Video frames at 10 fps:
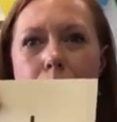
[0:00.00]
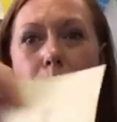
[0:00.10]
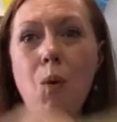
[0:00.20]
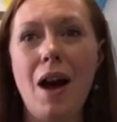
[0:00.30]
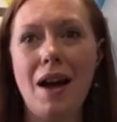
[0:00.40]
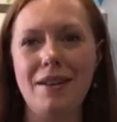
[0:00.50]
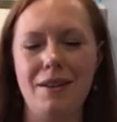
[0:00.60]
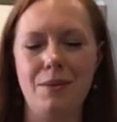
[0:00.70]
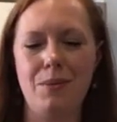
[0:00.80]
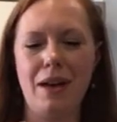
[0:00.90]

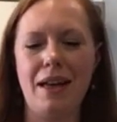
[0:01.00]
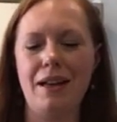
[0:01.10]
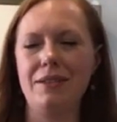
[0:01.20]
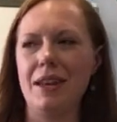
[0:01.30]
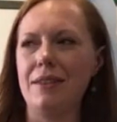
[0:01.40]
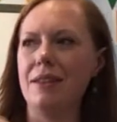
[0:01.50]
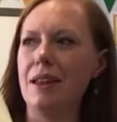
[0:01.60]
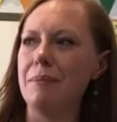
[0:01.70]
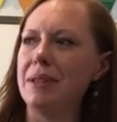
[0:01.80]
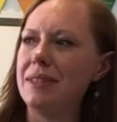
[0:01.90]
1. Well done. The
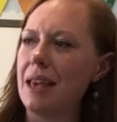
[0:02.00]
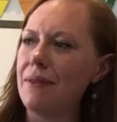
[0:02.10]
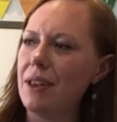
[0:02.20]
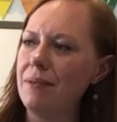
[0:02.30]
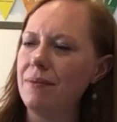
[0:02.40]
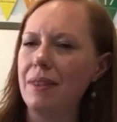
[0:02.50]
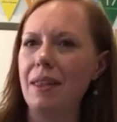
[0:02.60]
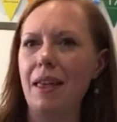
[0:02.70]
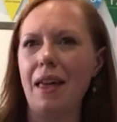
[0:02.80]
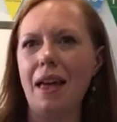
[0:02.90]
number 7
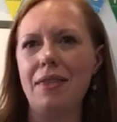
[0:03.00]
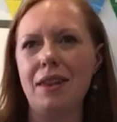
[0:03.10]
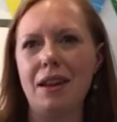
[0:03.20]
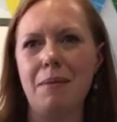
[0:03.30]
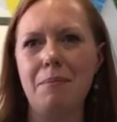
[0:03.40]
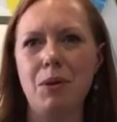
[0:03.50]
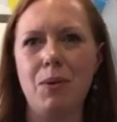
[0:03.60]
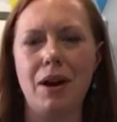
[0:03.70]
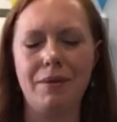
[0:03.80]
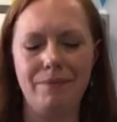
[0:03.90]
and the number
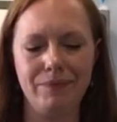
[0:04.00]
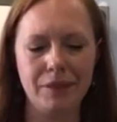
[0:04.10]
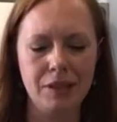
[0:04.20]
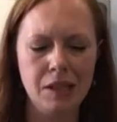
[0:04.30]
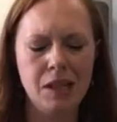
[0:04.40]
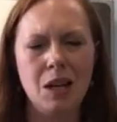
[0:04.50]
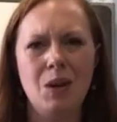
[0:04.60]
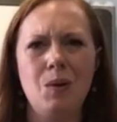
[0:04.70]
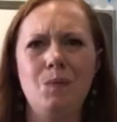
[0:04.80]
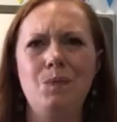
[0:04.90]
1.
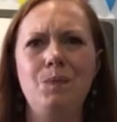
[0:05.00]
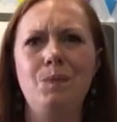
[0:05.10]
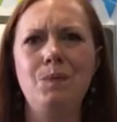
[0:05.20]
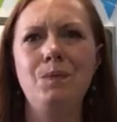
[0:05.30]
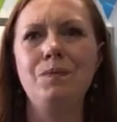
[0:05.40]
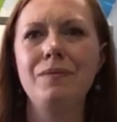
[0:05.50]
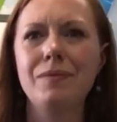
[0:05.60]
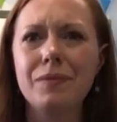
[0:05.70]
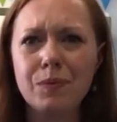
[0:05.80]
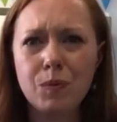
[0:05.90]

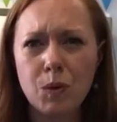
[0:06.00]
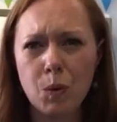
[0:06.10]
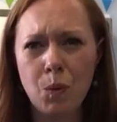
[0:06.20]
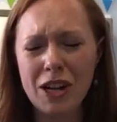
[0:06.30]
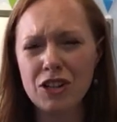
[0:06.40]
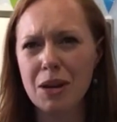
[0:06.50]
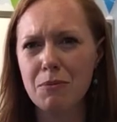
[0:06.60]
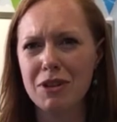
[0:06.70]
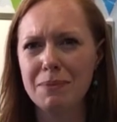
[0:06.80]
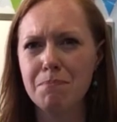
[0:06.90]
Which
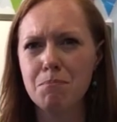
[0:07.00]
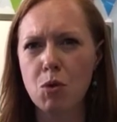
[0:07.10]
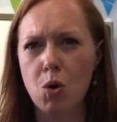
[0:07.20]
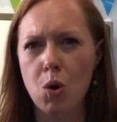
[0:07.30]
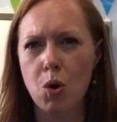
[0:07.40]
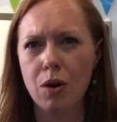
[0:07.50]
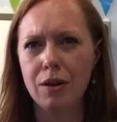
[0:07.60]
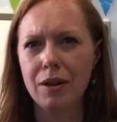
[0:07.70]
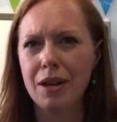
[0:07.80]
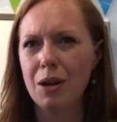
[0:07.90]
number is more?
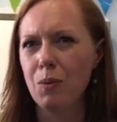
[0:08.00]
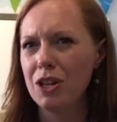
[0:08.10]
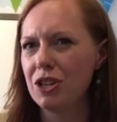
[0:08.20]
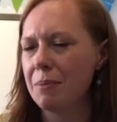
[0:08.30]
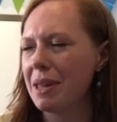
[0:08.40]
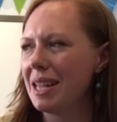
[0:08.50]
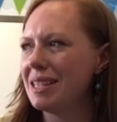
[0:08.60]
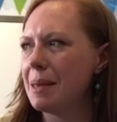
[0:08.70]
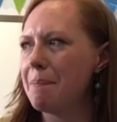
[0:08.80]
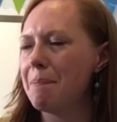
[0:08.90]
Which number
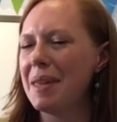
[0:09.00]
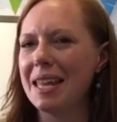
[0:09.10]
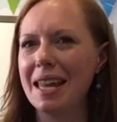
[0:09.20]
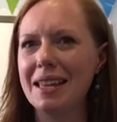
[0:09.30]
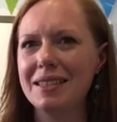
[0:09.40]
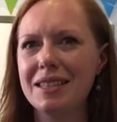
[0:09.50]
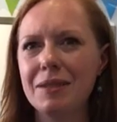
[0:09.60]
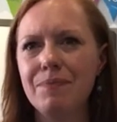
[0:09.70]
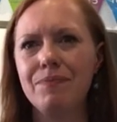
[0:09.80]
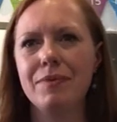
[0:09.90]
is the
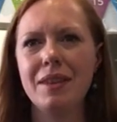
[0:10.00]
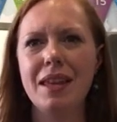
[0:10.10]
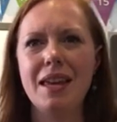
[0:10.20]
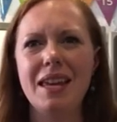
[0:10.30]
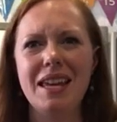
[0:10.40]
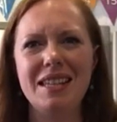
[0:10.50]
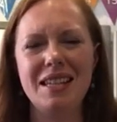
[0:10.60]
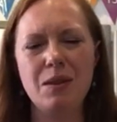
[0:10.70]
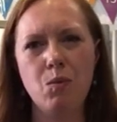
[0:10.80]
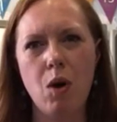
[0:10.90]
biggest? Is
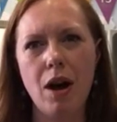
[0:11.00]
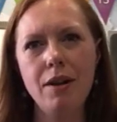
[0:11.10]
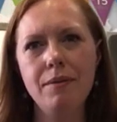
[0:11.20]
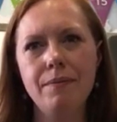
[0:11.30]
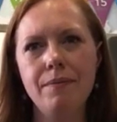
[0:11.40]
it 1